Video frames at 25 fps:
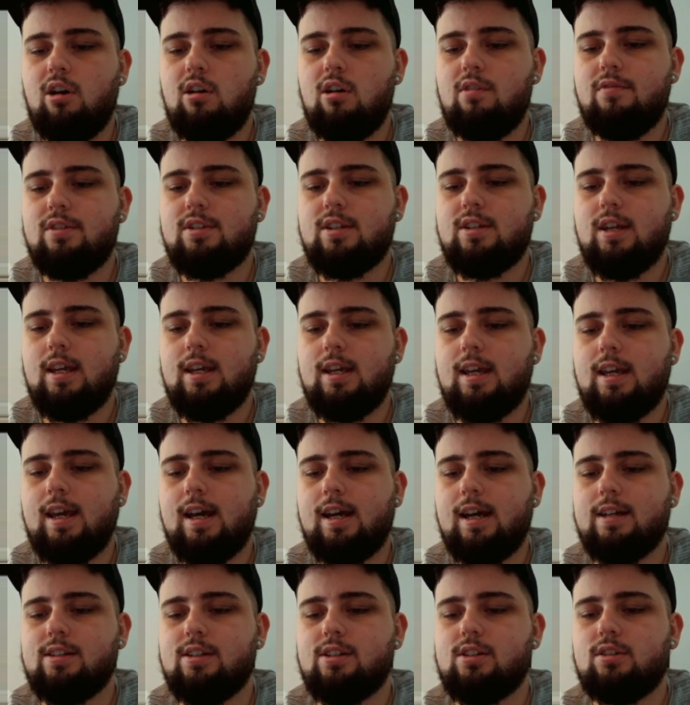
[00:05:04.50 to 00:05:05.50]
Overtake
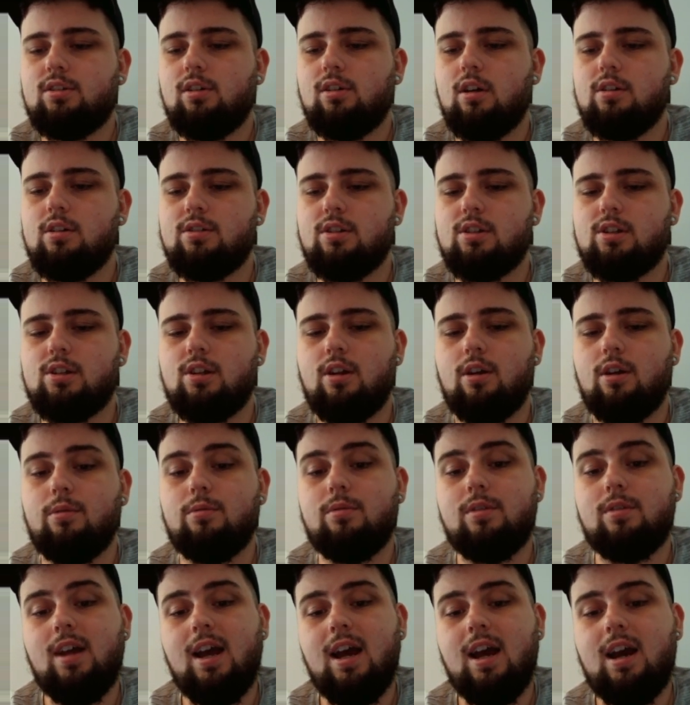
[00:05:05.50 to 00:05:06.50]
it as it starts to slow
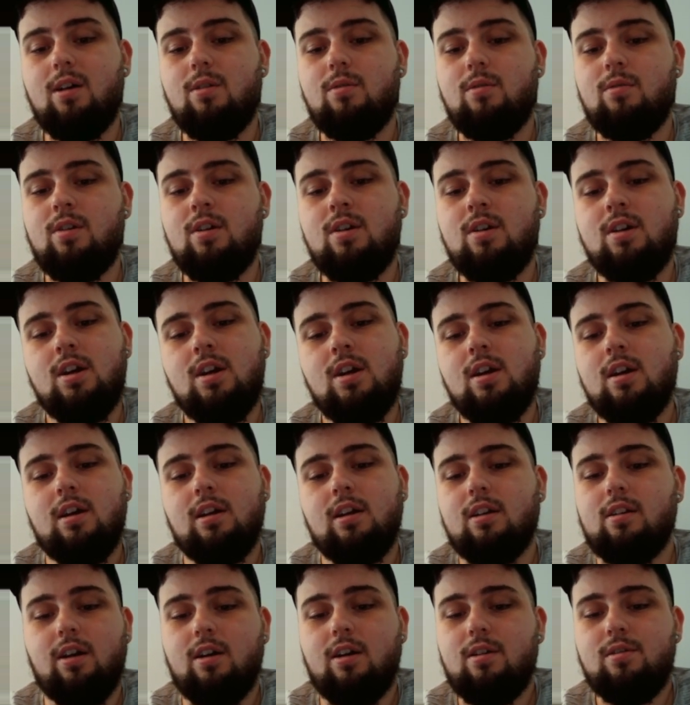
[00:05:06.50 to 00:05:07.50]
down.
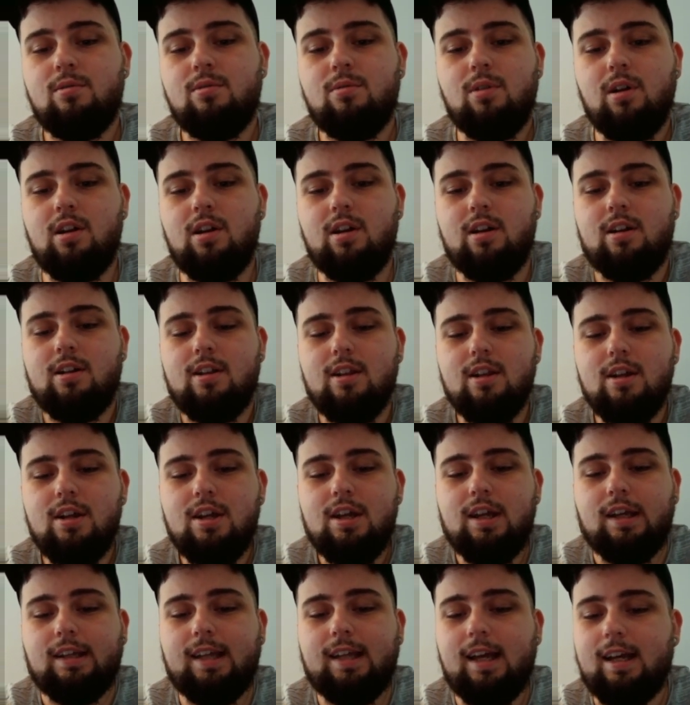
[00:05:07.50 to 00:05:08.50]
No.
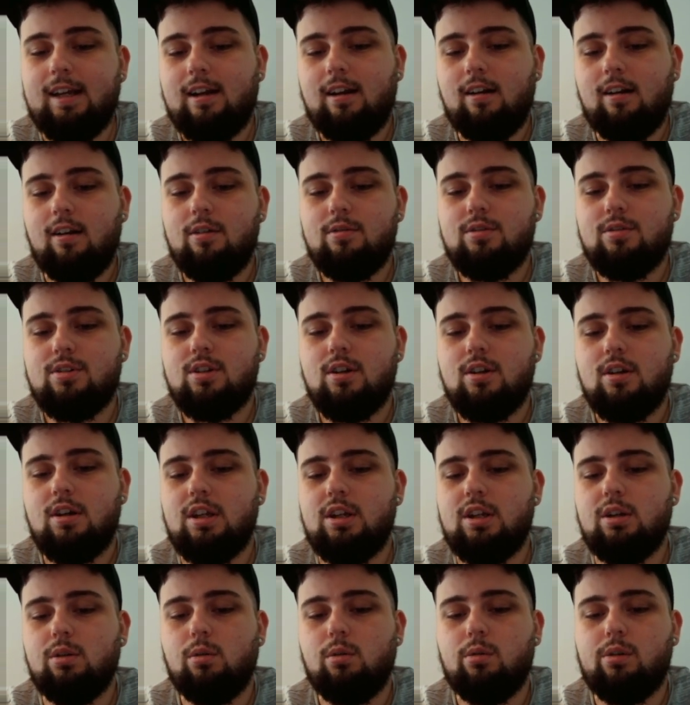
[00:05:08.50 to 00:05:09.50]
Get closer
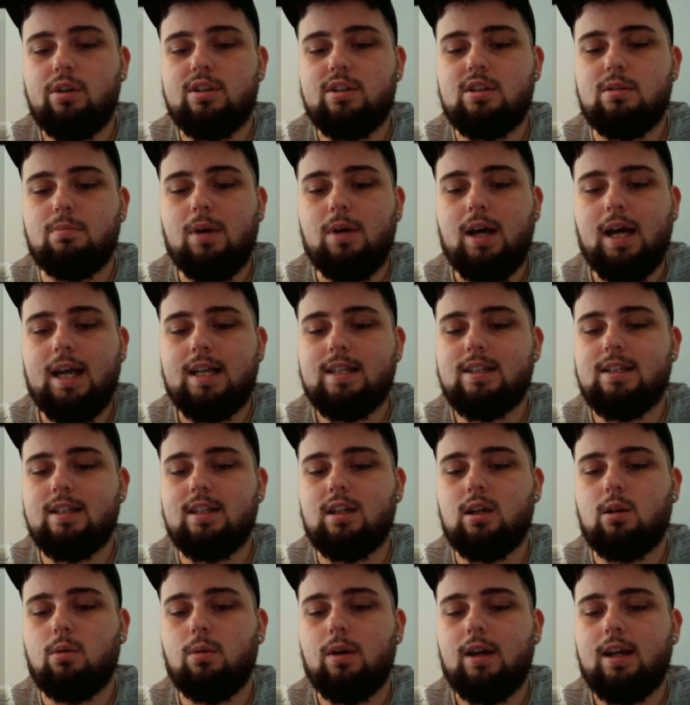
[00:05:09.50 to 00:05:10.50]
in order to pass
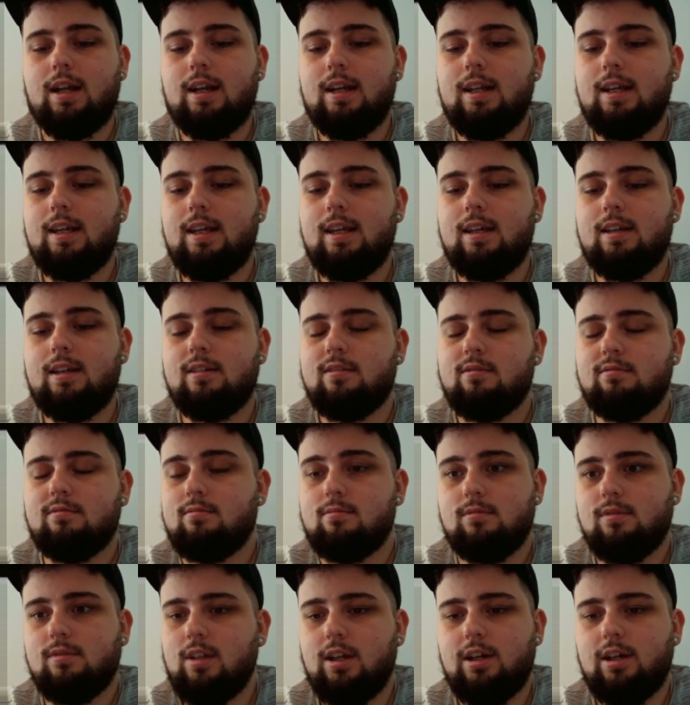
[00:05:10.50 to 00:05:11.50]
it quickly.
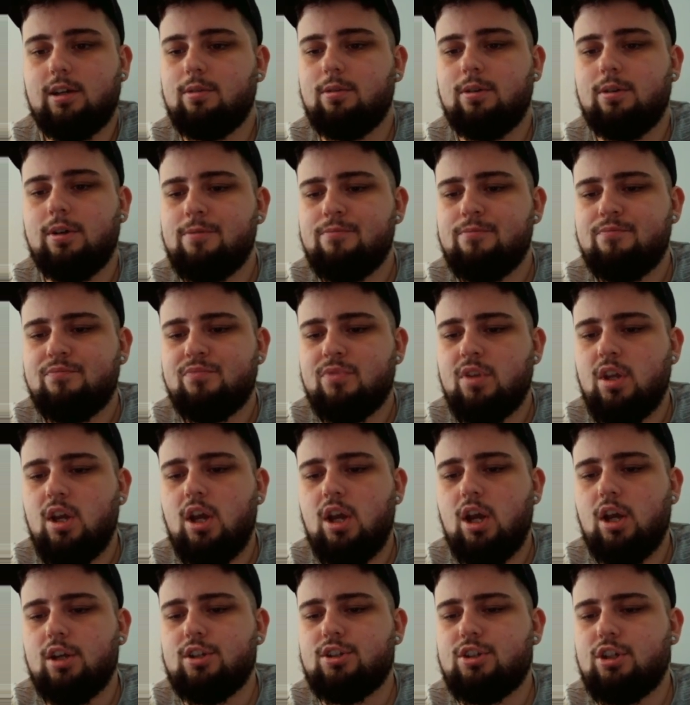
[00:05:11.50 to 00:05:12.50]
No.
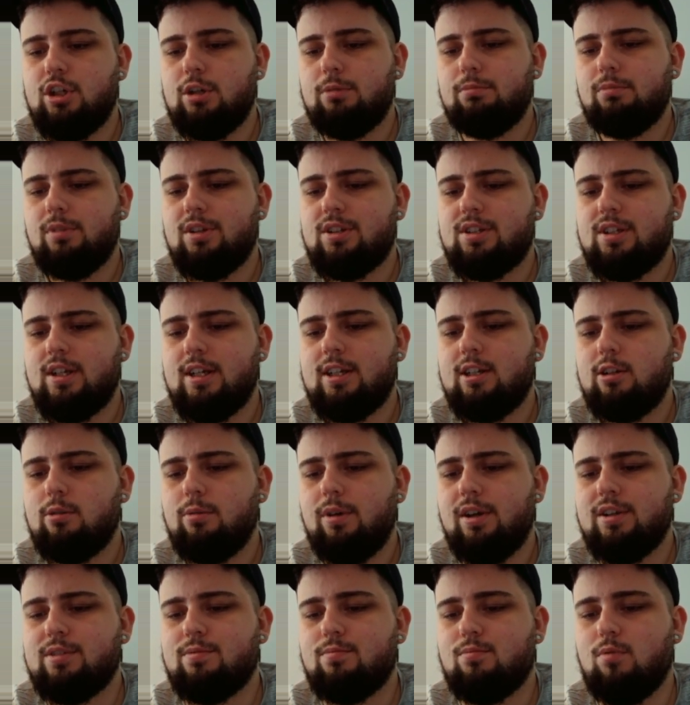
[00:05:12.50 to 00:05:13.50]
Assume the
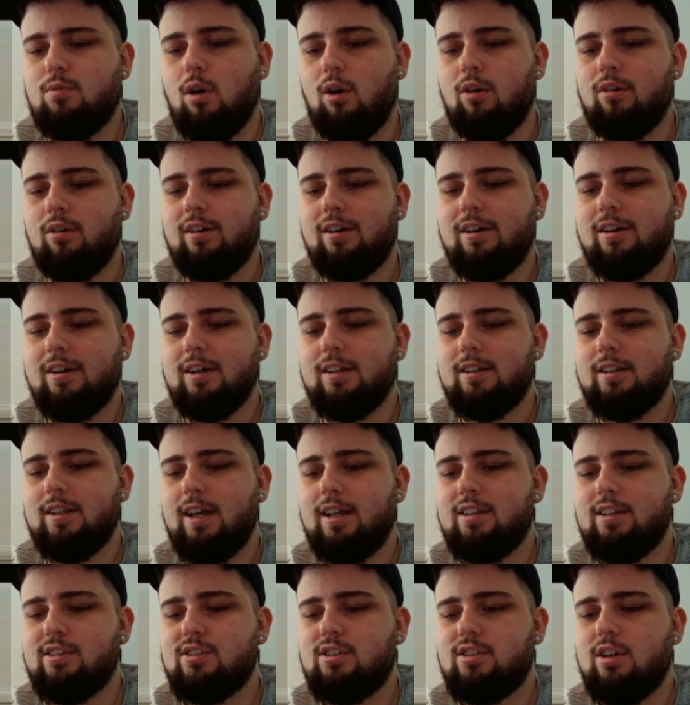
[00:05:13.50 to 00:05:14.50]
signal is wrong and
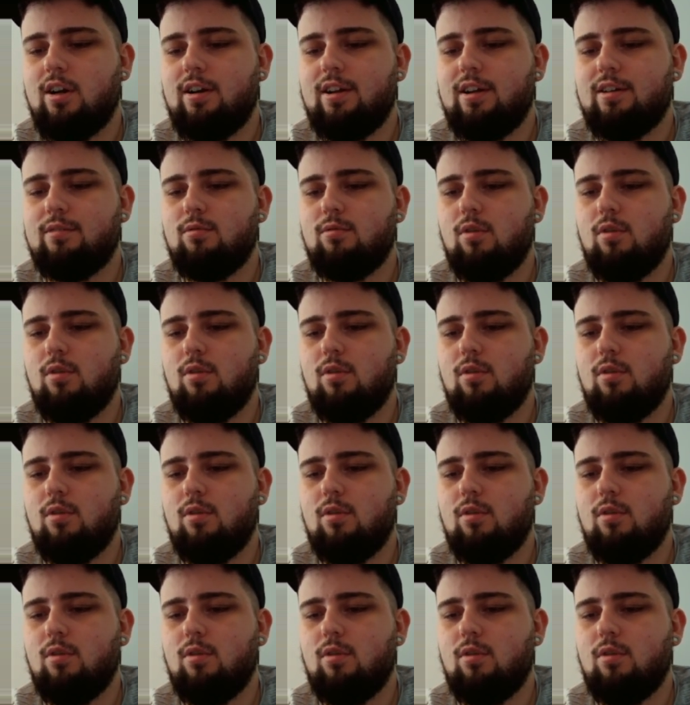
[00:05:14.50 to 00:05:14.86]
that it's turning